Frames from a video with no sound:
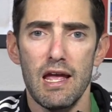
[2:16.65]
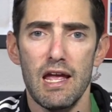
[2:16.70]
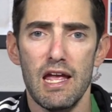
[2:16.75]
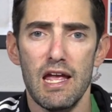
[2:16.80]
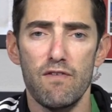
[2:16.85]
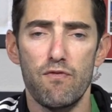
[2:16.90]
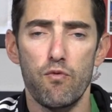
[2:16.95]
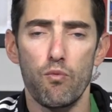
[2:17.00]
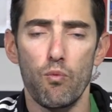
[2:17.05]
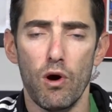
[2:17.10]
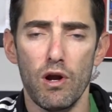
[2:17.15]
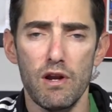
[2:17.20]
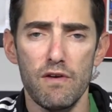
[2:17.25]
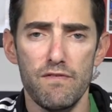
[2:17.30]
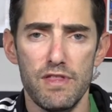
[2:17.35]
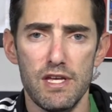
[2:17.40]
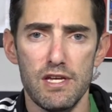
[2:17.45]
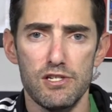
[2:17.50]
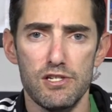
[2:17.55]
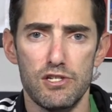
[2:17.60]
If one of
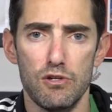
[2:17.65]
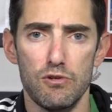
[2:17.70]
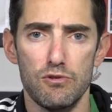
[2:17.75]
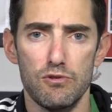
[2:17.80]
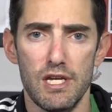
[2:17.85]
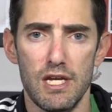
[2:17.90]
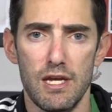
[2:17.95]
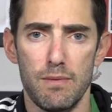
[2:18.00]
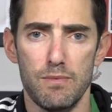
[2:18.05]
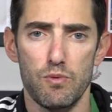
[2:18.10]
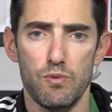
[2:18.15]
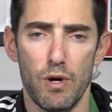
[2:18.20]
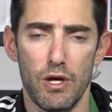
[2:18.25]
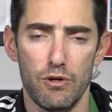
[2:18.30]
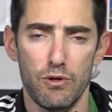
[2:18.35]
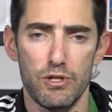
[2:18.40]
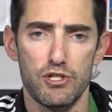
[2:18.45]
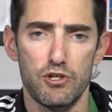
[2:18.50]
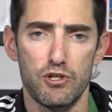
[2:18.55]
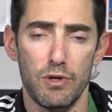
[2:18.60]
these two teams,
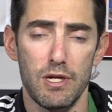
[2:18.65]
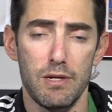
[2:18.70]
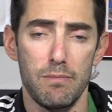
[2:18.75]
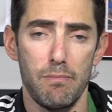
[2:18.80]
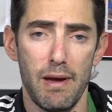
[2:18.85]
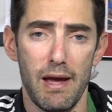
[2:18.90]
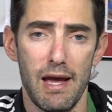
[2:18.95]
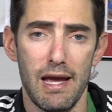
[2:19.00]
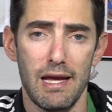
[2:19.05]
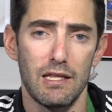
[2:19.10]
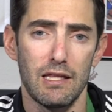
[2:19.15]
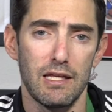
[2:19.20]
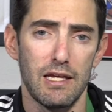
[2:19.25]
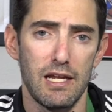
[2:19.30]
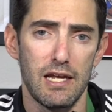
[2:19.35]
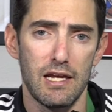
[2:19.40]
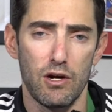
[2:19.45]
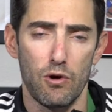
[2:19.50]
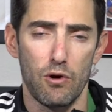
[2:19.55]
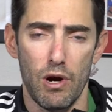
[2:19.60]
whether it's Green Bay
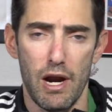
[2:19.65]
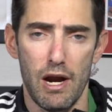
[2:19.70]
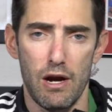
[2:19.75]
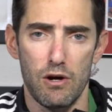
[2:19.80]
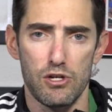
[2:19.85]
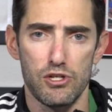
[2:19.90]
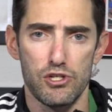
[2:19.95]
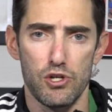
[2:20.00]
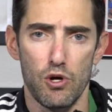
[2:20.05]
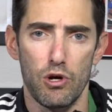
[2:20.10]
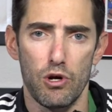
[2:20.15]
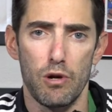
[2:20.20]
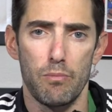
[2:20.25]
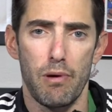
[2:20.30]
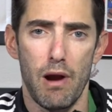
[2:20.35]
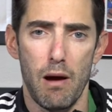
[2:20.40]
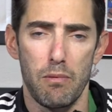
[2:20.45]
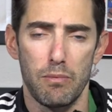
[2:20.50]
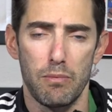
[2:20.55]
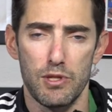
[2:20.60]
leading or Arizona,
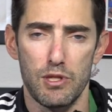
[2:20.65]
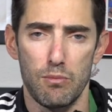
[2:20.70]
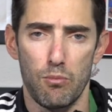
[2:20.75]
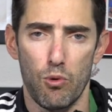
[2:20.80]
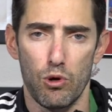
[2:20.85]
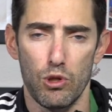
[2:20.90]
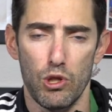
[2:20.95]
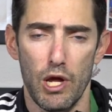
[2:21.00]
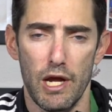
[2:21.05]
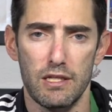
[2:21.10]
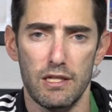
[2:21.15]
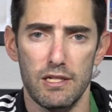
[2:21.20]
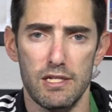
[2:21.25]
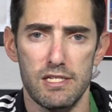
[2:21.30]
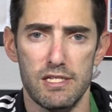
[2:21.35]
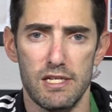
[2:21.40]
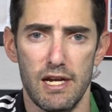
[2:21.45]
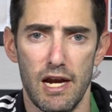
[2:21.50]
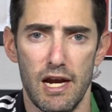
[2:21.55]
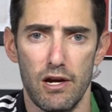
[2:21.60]
probably the more likely
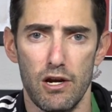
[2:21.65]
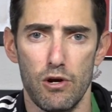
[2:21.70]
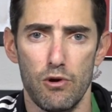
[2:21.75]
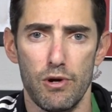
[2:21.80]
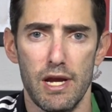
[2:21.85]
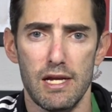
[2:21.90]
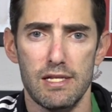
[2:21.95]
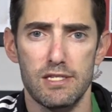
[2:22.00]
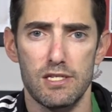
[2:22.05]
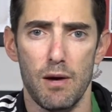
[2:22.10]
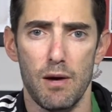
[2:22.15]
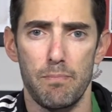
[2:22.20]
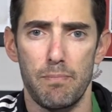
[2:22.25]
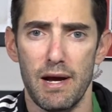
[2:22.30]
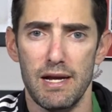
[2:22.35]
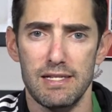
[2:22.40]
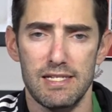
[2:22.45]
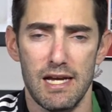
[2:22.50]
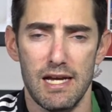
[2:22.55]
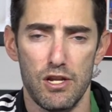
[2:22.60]
scenario, gets up
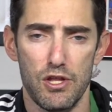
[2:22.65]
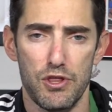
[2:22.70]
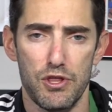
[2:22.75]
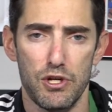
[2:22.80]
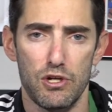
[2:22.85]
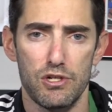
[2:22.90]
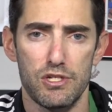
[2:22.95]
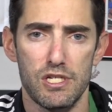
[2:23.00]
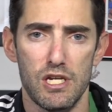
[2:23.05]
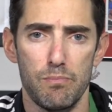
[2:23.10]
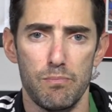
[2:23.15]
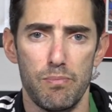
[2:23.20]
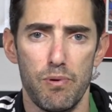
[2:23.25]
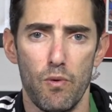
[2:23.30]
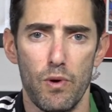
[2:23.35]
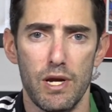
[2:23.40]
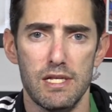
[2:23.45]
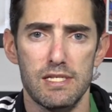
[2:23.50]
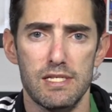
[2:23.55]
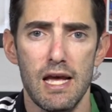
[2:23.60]
by 10 to 13
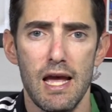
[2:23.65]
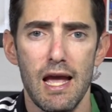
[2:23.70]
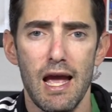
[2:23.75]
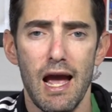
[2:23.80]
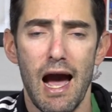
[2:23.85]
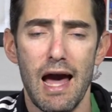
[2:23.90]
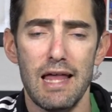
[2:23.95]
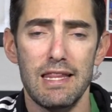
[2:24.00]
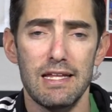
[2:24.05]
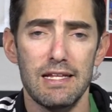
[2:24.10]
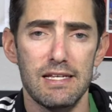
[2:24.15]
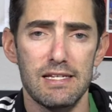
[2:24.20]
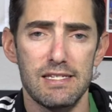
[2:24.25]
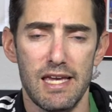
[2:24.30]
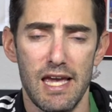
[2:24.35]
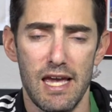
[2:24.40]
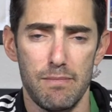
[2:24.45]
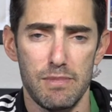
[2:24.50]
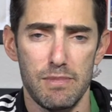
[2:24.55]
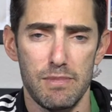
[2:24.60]
points, I think this
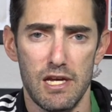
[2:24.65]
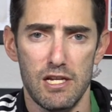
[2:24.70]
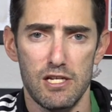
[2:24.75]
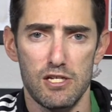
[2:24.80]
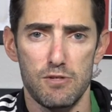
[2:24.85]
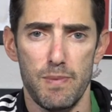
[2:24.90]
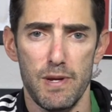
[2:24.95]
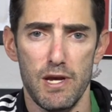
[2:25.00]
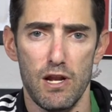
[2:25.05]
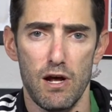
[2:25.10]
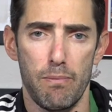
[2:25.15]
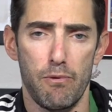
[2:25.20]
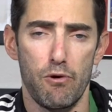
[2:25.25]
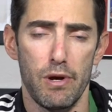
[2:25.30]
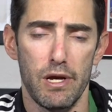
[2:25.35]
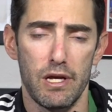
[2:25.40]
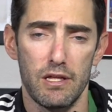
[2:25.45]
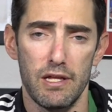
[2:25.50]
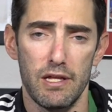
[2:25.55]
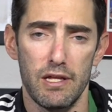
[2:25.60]
game is going to speed up
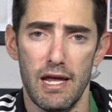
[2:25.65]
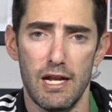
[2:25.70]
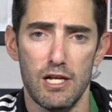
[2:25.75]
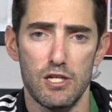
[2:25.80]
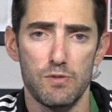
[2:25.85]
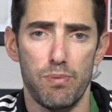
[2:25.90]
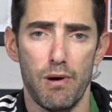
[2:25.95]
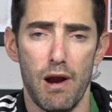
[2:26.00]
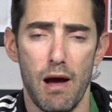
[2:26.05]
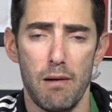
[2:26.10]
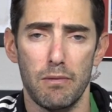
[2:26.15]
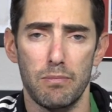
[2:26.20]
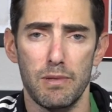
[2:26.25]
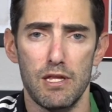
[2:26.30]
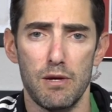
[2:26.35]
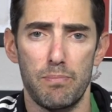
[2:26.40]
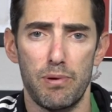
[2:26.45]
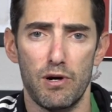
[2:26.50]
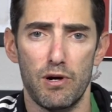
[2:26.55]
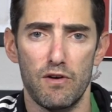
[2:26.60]
quickly. And it's probably
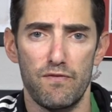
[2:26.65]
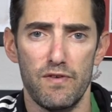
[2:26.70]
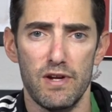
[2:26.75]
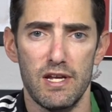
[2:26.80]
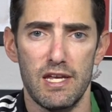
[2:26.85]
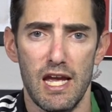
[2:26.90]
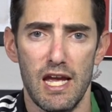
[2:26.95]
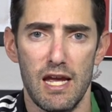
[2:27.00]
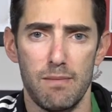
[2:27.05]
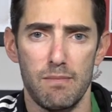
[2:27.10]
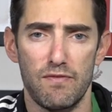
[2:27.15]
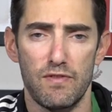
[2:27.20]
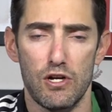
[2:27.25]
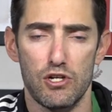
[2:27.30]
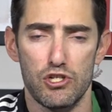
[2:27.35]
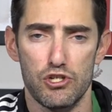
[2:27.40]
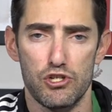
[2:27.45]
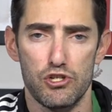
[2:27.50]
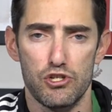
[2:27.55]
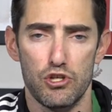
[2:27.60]
the perfect game if
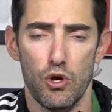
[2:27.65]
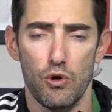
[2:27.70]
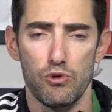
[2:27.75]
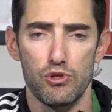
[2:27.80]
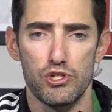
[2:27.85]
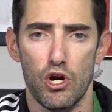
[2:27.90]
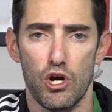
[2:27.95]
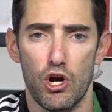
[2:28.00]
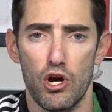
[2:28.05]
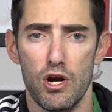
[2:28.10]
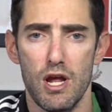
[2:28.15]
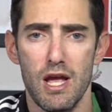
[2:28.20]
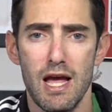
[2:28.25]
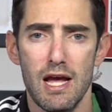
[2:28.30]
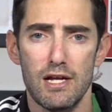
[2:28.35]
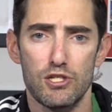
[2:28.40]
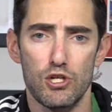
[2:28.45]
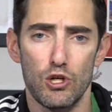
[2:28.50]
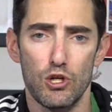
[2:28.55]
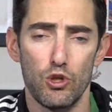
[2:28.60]
there's a slow start
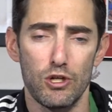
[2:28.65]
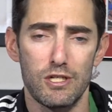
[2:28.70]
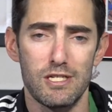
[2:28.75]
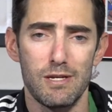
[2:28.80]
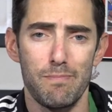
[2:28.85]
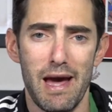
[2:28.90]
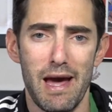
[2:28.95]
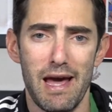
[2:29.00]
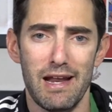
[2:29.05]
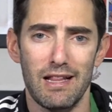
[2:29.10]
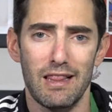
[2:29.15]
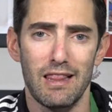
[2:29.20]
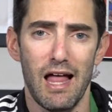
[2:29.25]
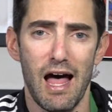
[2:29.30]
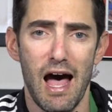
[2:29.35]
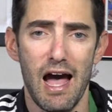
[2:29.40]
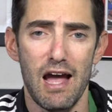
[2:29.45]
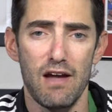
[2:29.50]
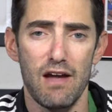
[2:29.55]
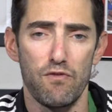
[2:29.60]
to look to bet it
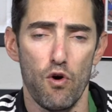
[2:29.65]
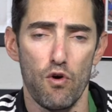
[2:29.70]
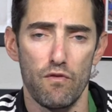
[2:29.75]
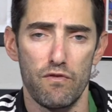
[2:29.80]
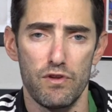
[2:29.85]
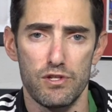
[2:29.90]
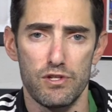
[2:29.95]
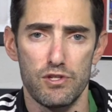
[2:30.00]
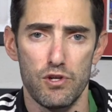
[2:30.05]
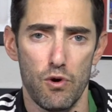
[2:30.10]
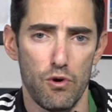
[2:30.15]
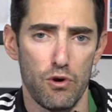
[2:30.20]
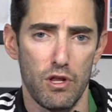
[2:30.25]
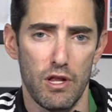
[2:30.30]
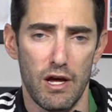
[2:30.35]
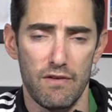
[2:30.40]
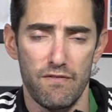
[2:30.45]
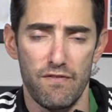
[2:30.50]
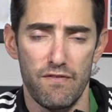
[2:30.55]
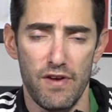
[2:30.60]
live over the total
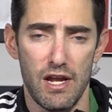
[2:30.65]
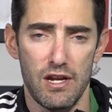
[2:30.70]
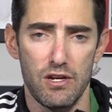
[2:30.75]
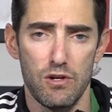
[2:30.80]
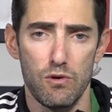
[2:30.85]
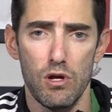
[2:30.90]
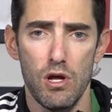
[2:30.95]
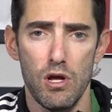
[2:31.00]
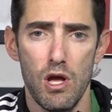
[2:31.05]
on FanDuel,